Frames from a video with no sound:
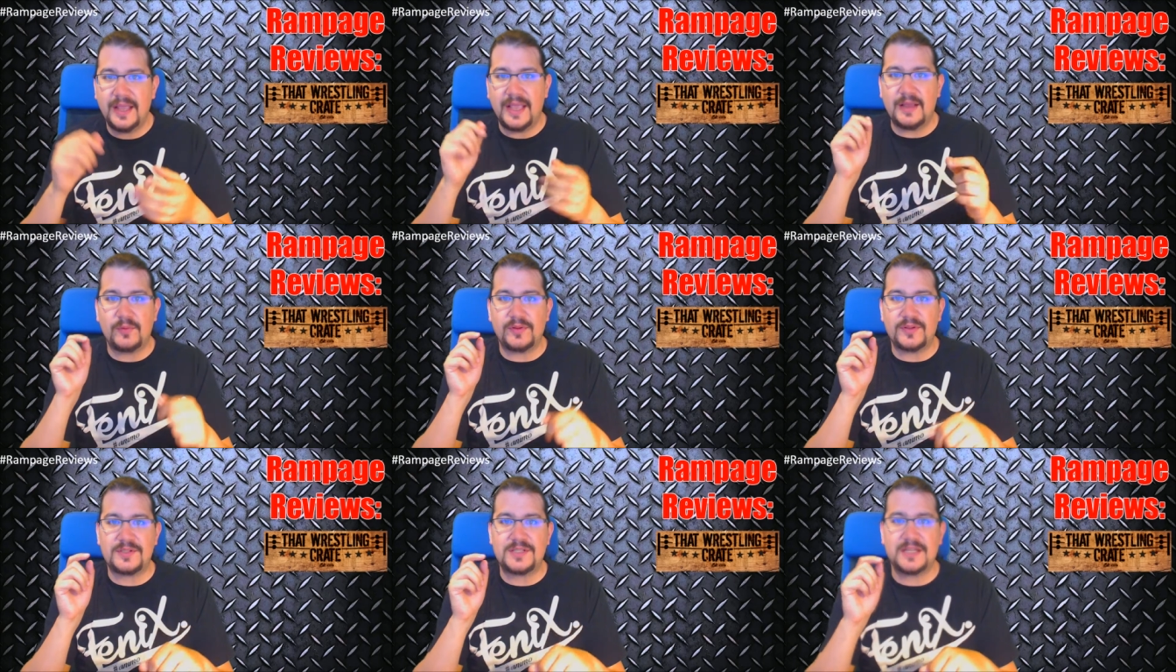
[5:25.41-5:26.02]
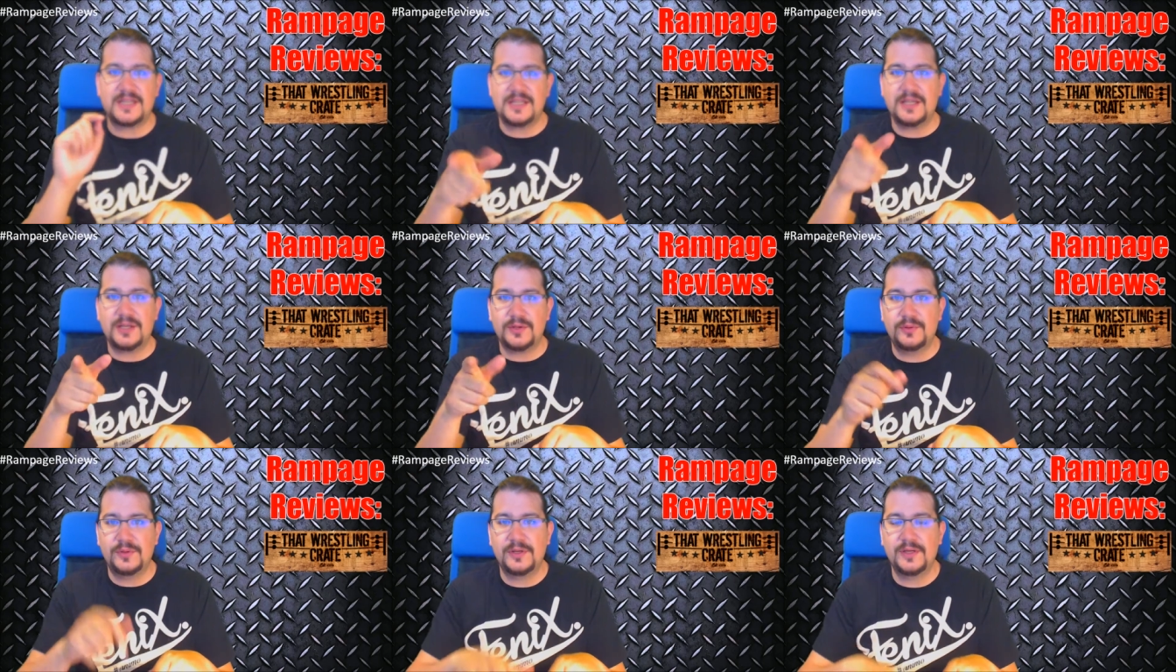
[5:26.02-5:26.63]
And we'll see
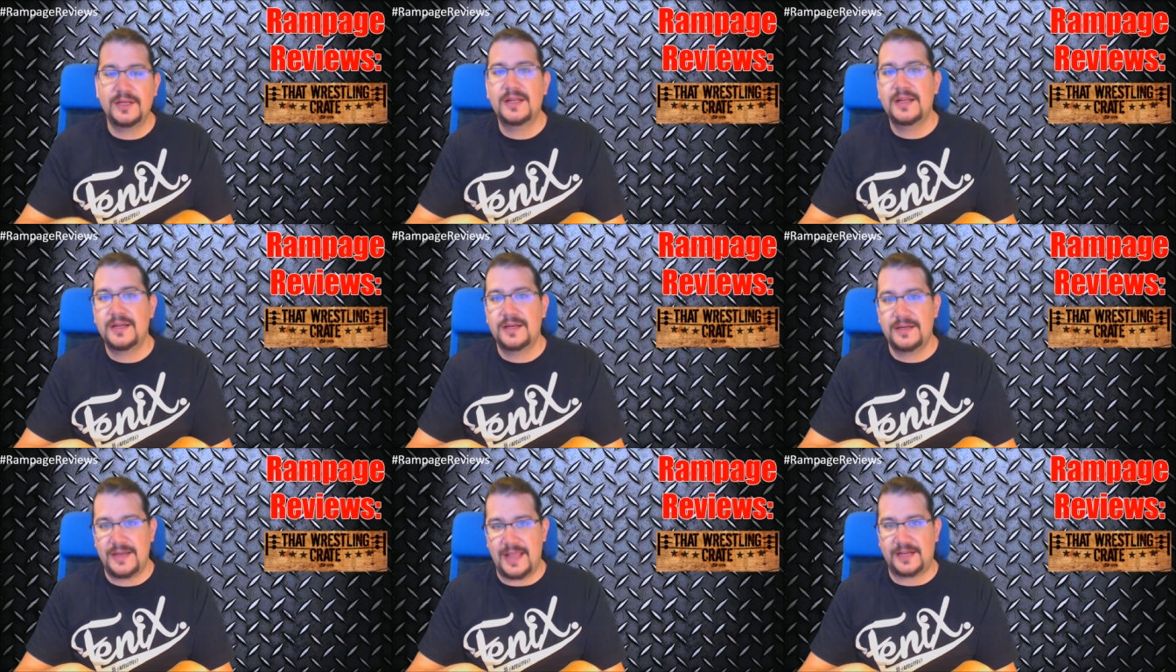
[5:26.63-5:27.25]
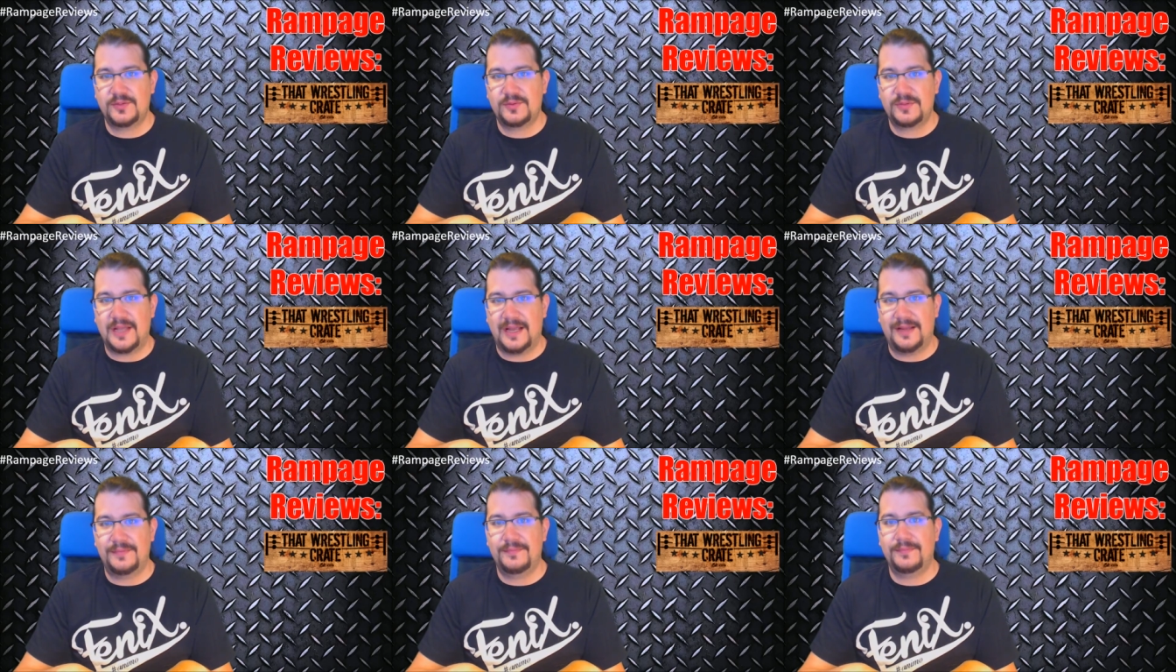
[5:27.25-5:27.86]
you next time.